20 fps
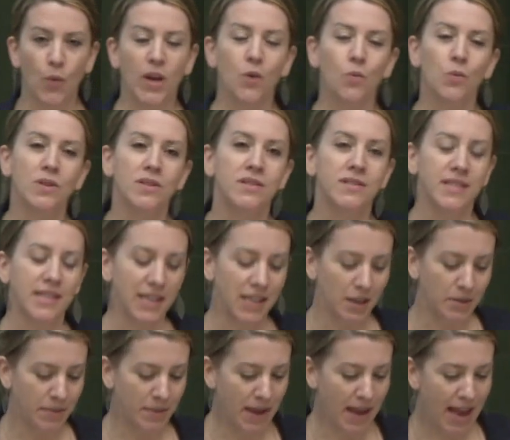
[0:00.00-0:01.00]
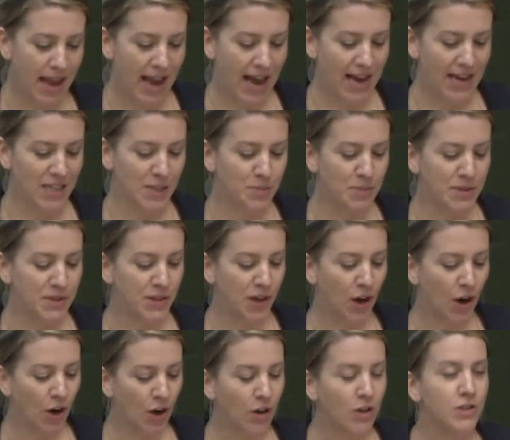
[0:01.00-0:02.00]
when it will seem as
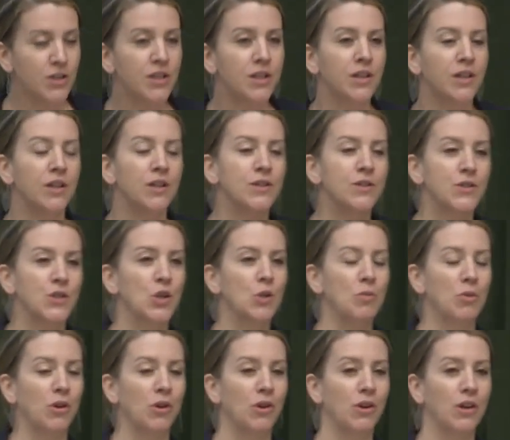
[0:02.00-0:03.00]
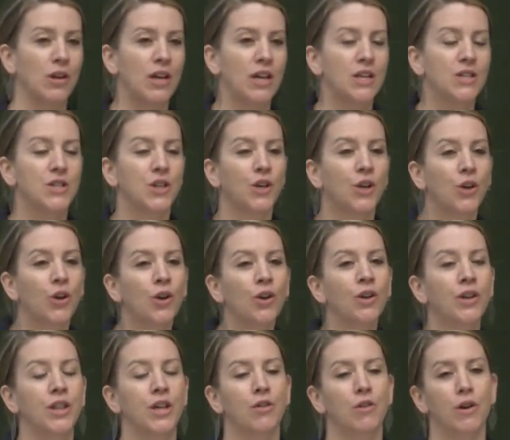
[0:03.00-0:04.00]
bizarre to the consumer to
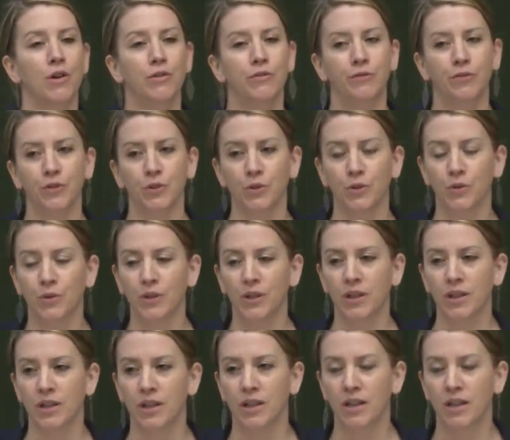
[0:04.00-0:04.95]
cook their own food